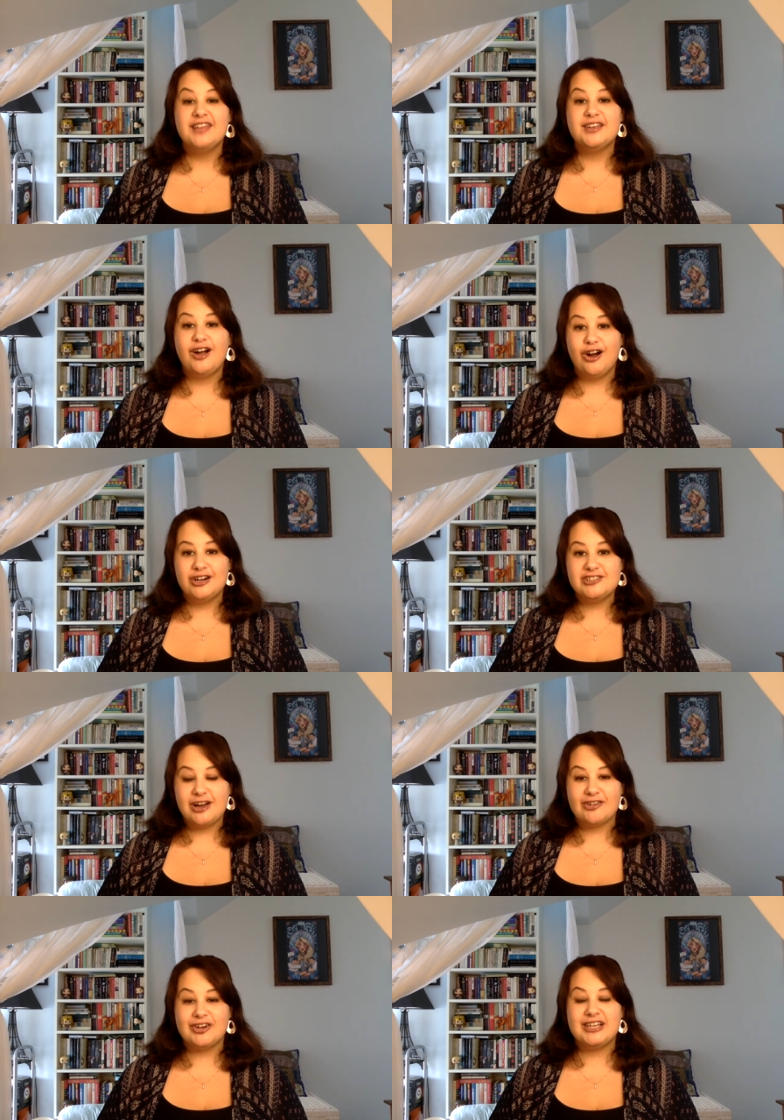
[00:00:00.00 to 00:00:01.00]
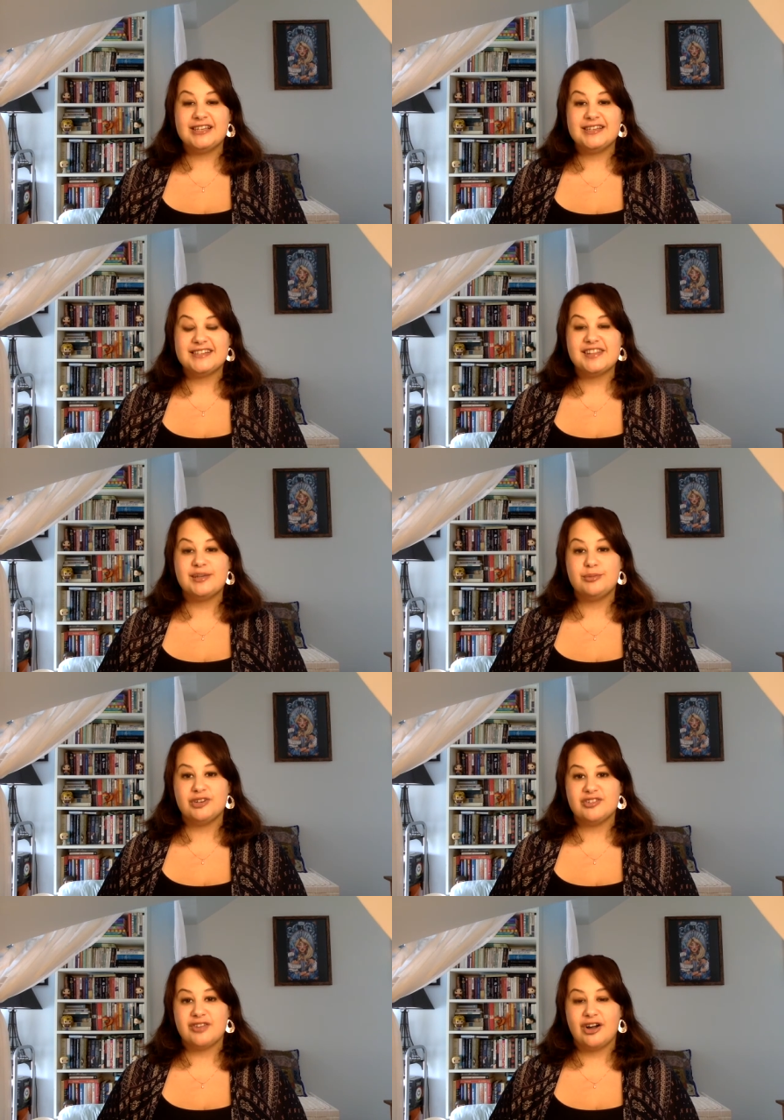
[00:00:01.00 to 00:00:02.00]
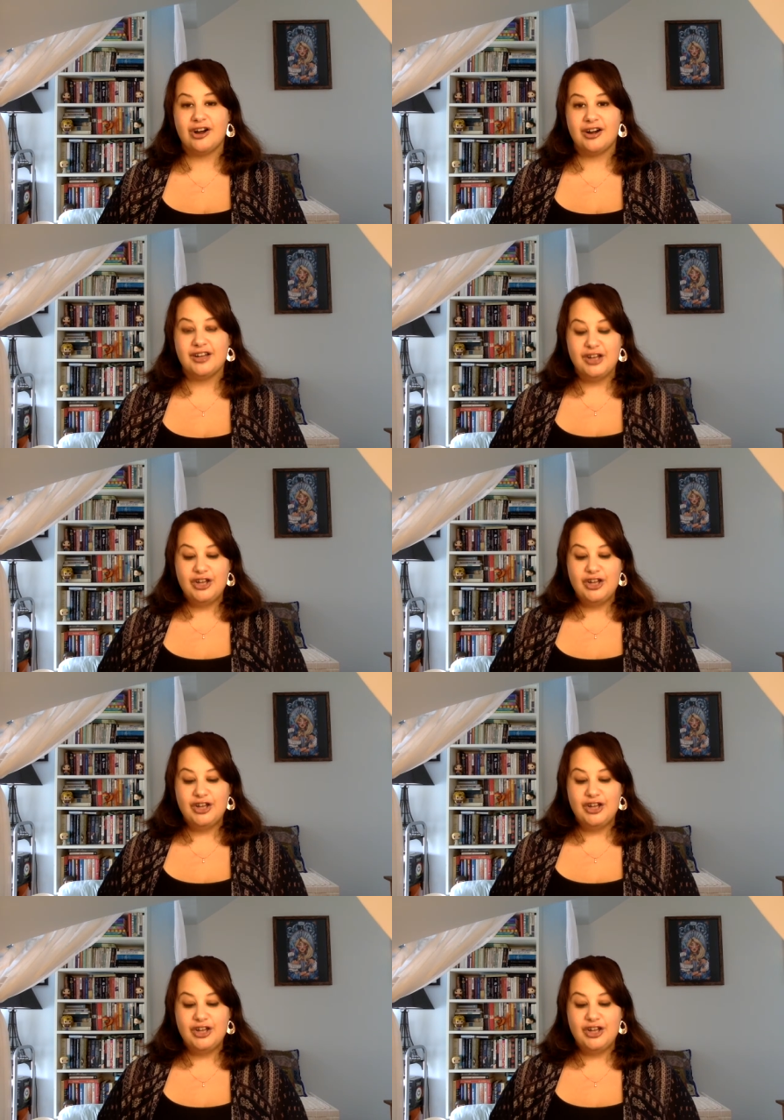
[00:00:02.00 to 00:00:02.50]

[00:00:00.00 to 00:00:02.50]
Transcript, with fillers: the heart chakra is the bridge of the heart.